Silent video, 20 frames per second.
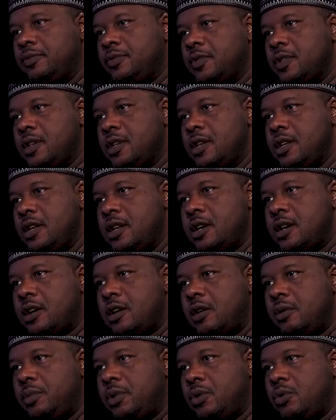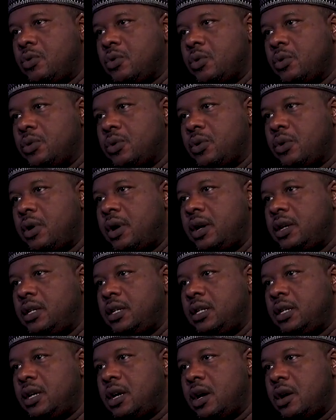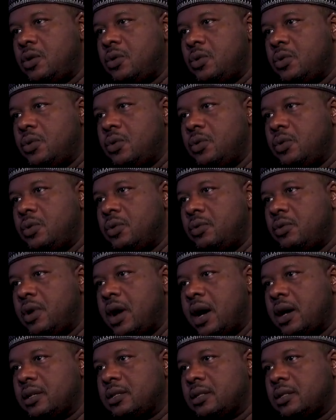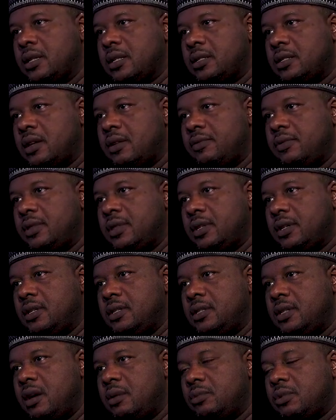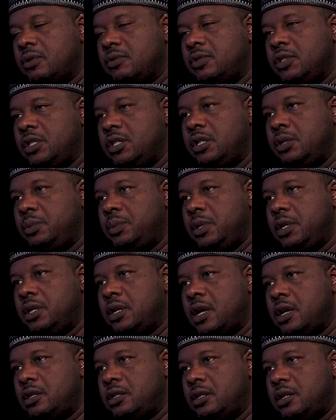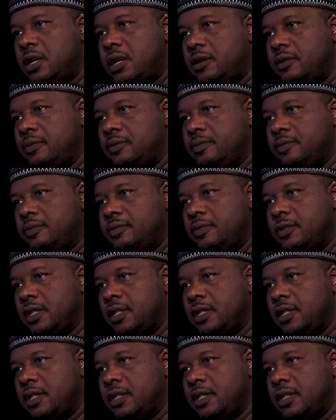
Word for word: Mm. economic growth. Currently, Kano ranks the seventh in terms of GDP in Nigeria, yeah.